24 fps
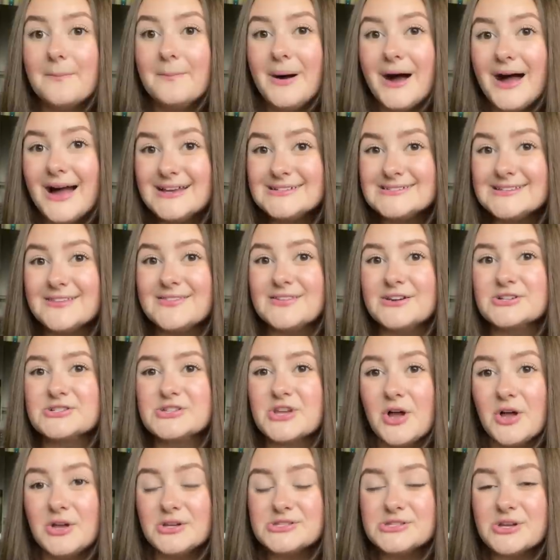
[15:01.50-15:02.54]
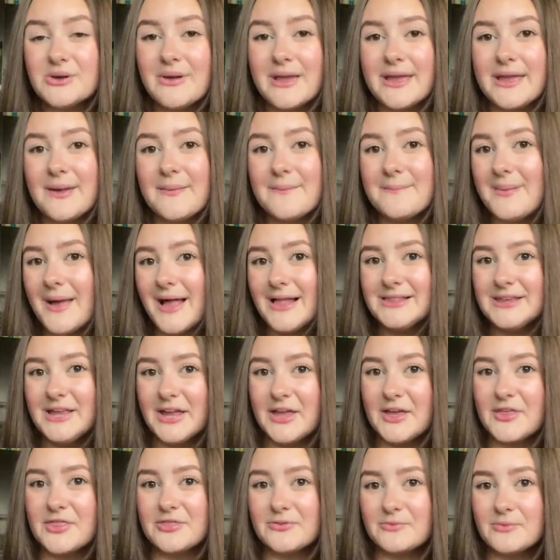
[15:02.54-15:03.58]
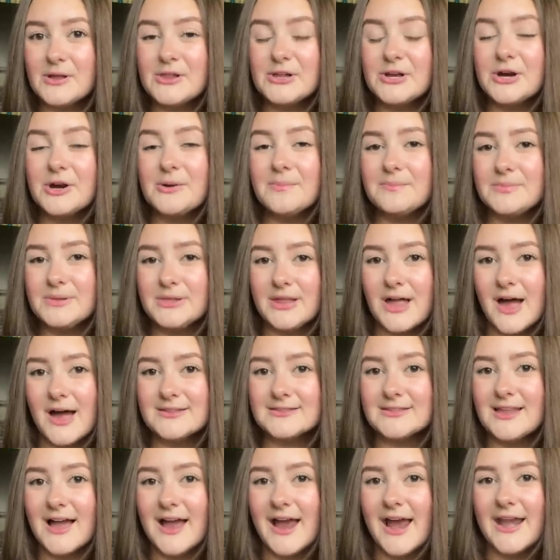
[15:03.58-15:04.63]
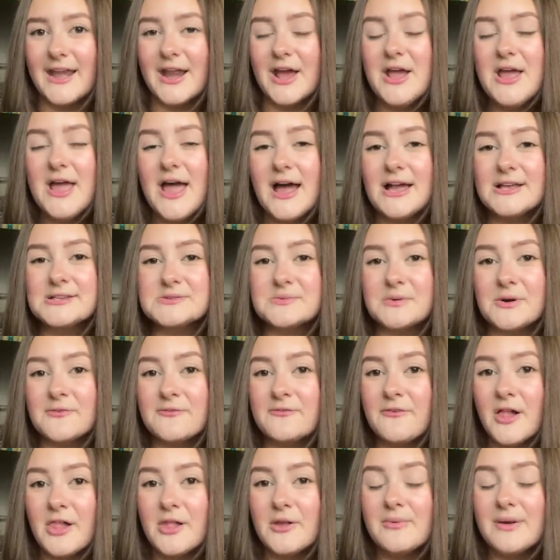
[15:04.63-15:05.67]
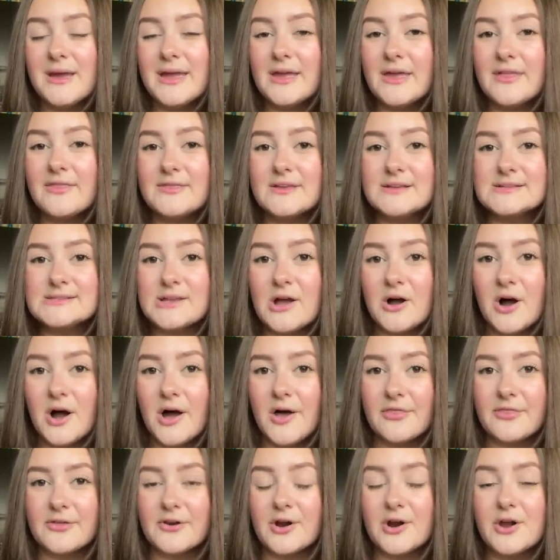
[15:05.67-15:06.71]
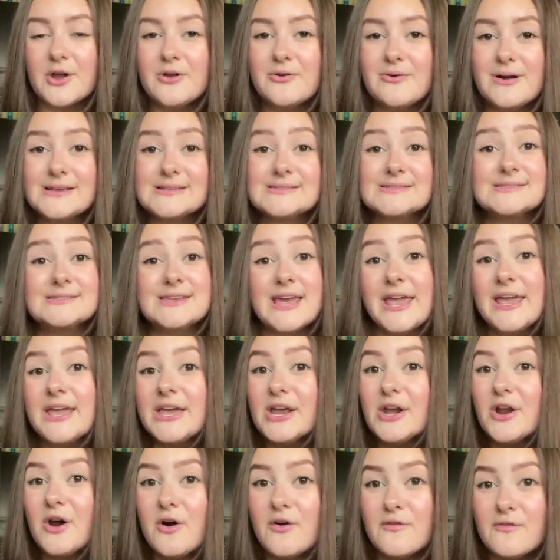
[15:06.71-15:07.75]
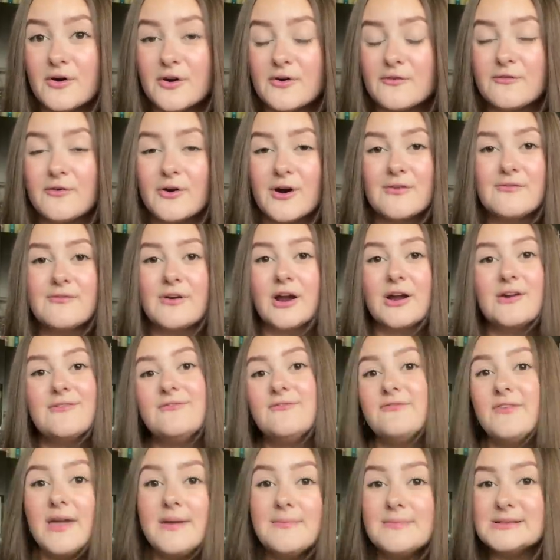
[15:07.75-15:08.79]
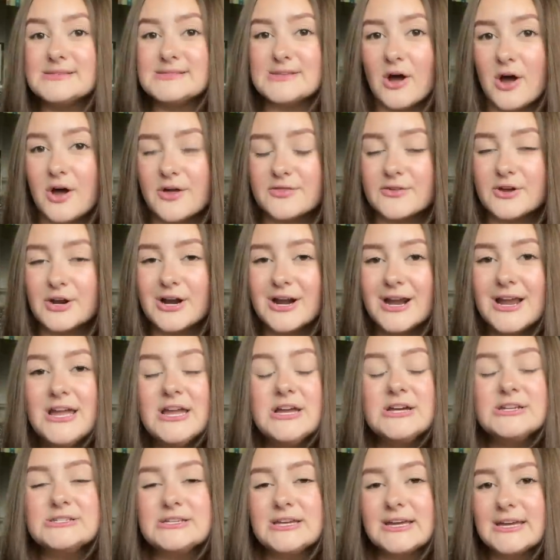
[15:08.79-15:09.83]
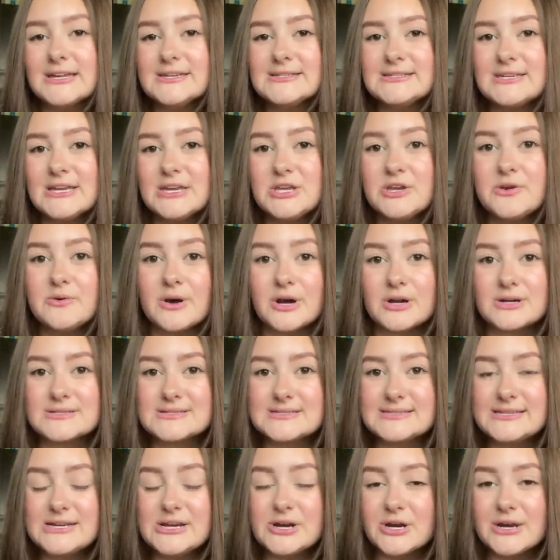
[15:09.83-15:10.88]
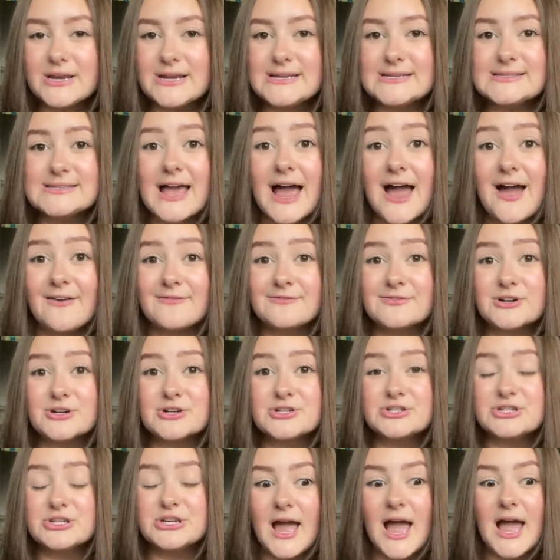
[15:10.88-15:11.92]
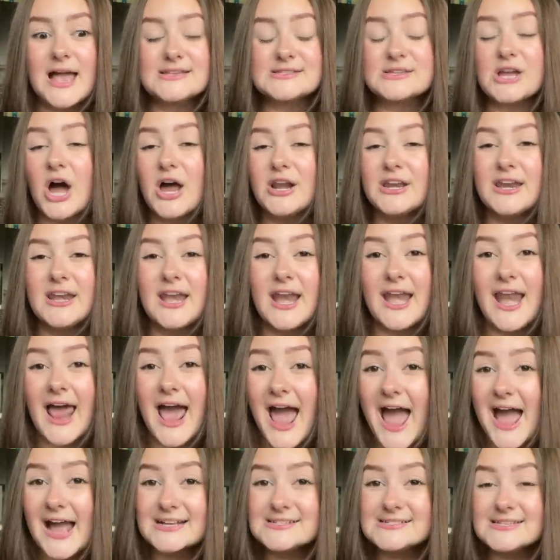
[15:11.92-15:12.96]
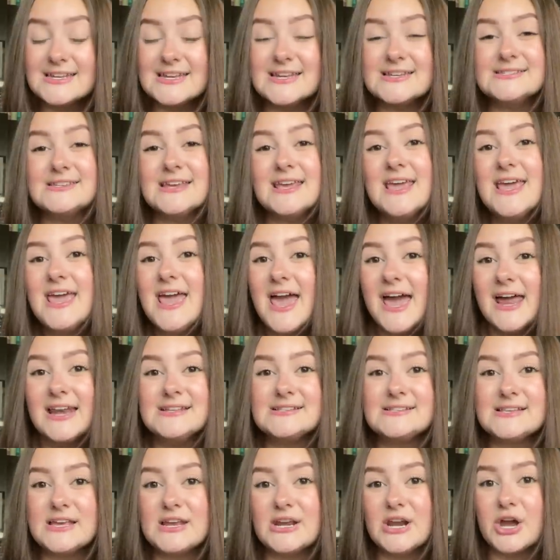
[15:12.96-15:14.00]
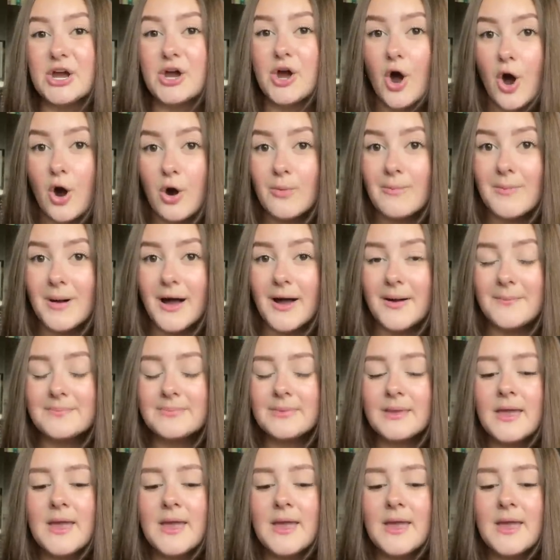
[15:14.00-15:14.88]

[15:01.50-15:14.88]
But there's also a compelling thriller plot line as we're following this author who has taken over for a very famous author to continue her series after she has gotten in an accident and is in a coma.